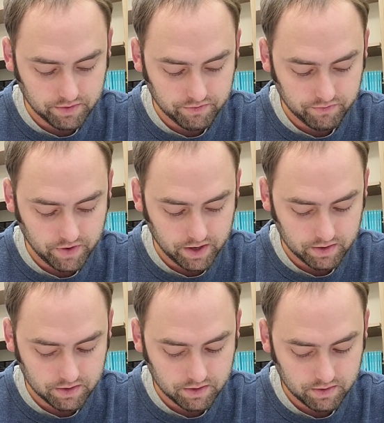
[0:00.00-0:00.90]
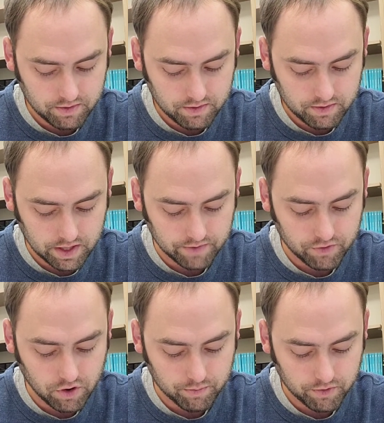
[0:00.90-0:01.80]
of faith that
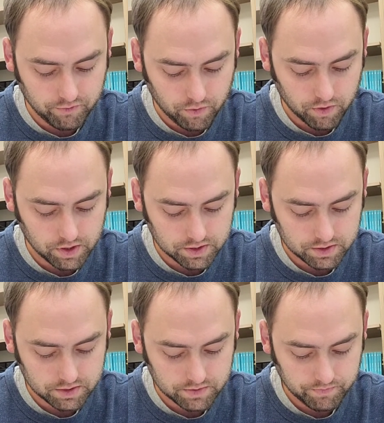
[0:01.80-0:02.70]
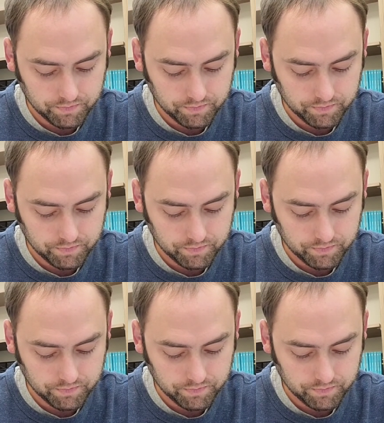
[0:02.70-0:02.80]
have gone before us.